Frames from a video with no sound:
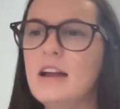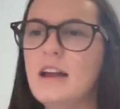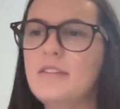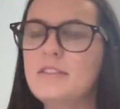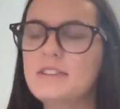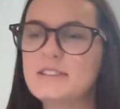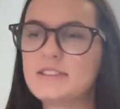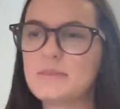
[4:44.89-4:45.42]

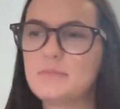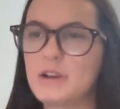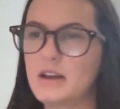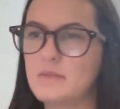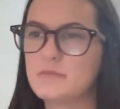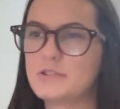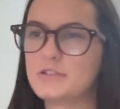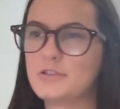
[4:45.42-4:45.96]
And then
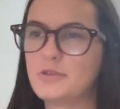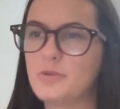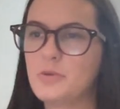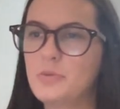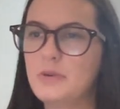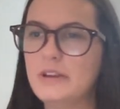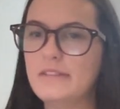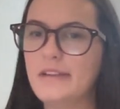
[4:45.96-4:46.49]
sometimes there
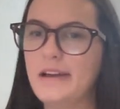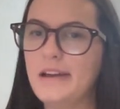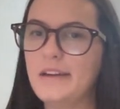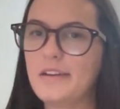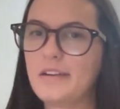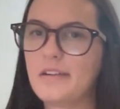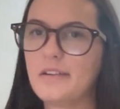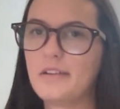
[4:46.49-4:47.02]
will be
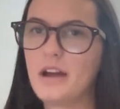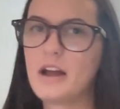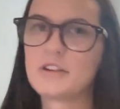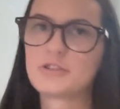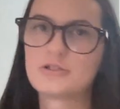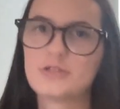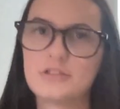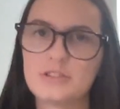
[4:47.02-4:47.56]
like
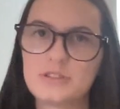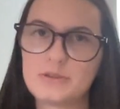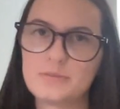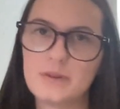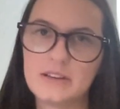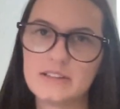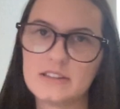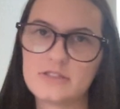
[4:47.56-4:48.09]
extra
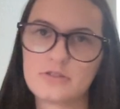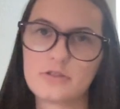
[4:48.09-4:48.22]
spaces.